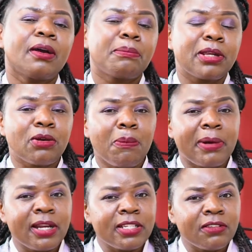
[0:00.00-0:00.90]

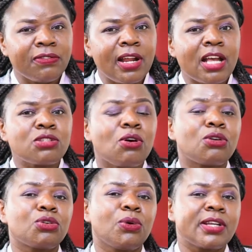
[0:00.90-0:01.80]
perioperative nurse or
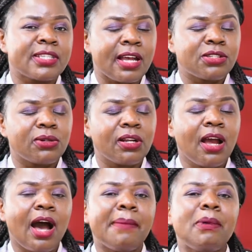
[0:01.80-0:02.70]
your surgeon
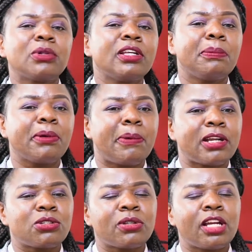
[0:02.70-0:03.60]
about the
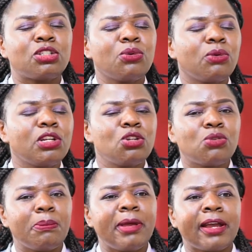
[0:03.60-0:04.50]
preparation that you need to
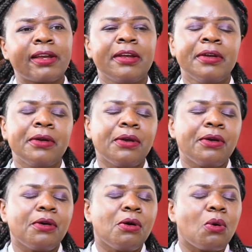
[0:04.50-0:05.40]
make
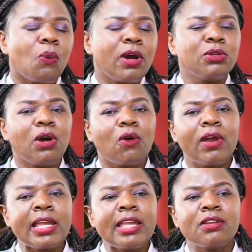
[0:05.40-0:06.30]
when you are
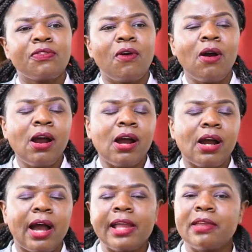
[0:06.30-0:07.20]
going in for
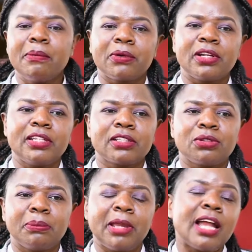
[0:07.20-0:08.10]
a
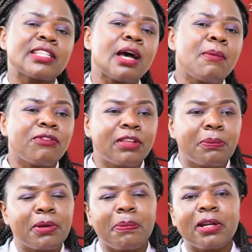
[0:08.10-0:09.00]
hemorrhoidectomy. And some of the
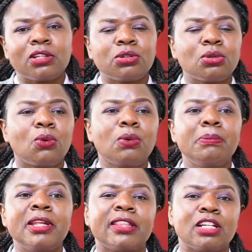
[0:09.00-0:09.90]
preparation could
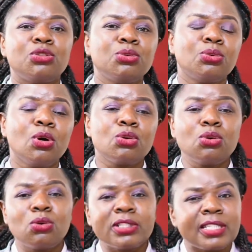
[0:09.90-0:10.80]
mean that you do
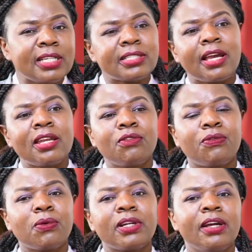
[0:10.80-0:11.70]
not eat any
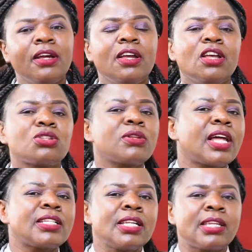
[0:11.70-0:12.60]
food, so
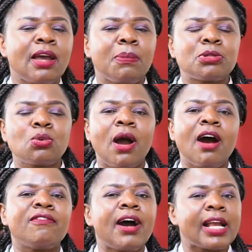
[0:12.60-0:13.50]
that it helps to
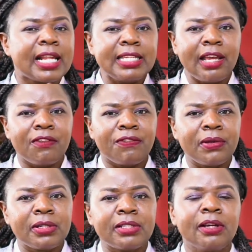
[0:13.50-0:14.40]
have a clear
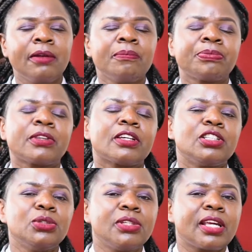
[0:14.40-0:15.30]
field
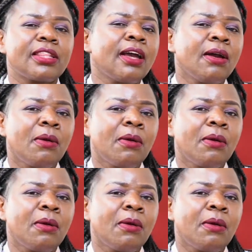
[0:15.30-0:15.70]
during the